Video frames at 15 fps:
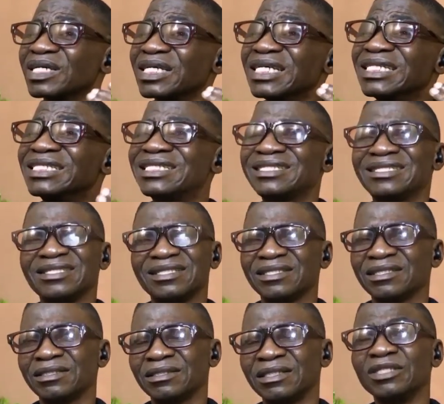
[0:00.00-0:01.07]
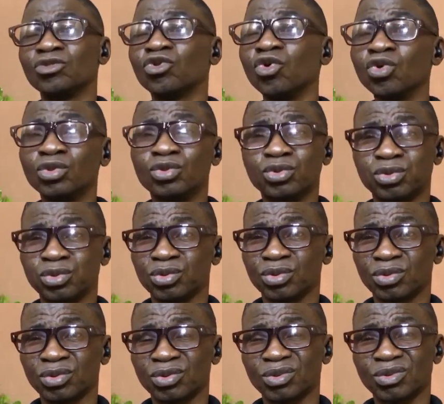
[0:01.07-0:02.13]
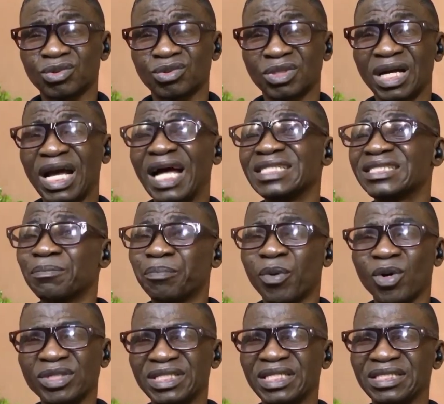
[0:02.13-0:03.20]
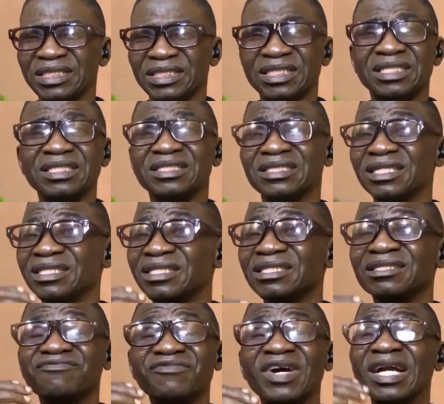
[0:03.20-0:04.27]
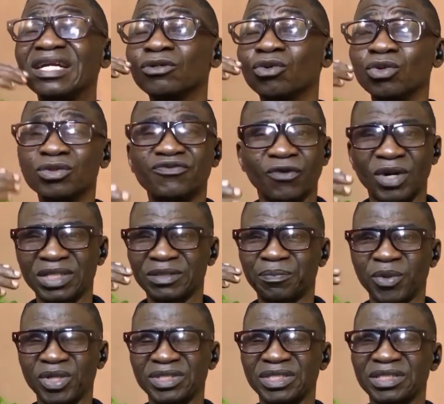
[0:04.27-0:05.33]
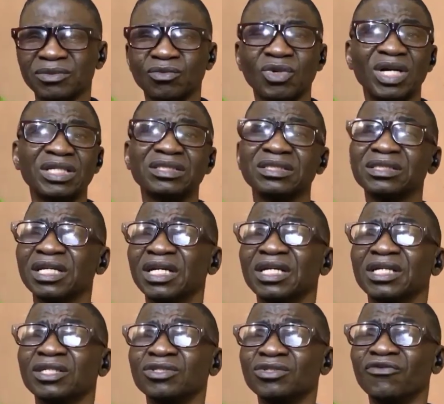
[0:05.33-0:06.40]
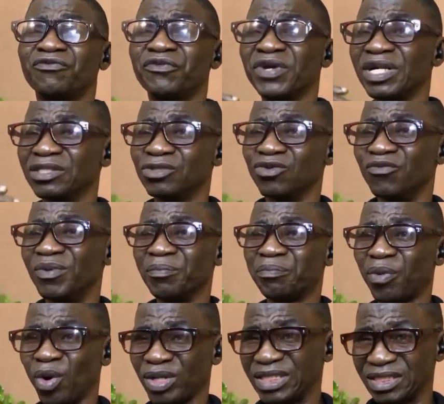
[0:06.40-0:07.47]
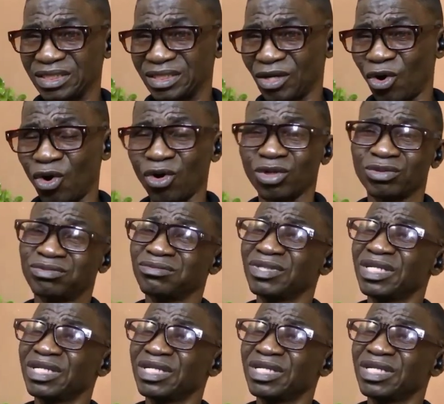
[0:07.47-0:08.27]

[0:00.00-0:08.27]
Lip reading: it is good anti-poisoning. It is very good for anti-poisoning. When you feel you've been poisoned, or